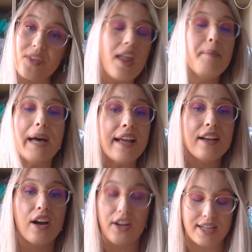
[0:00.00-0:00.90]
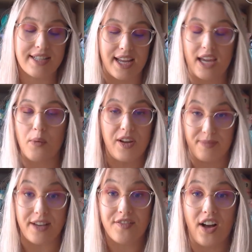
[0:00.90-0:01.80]
But honestly, we've
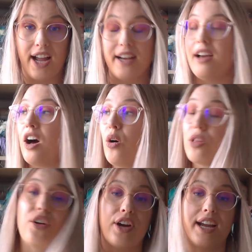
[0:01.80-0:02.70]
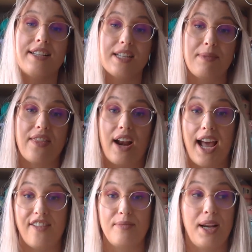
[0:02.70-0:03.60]
been fine. Although it does mean that I
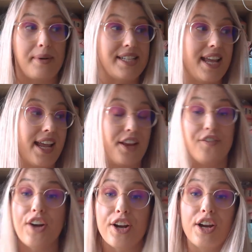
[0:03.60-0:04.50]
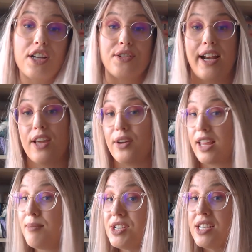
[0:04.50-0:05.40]
haven't been able to take any photos or any good
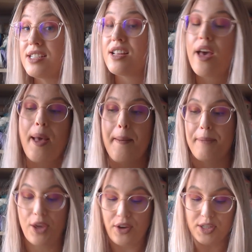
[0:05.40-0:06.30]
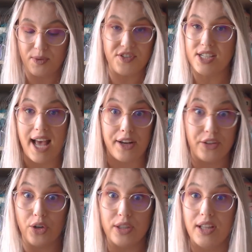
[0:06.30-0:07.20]
images because we've just had
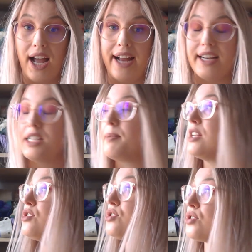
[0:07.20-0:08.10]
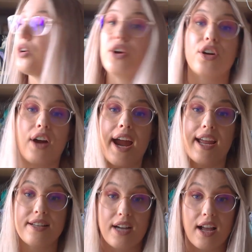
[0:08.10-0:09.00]
no light. It's been so grey
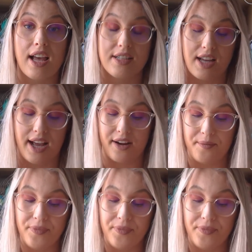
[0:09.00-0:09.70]
and dark outside.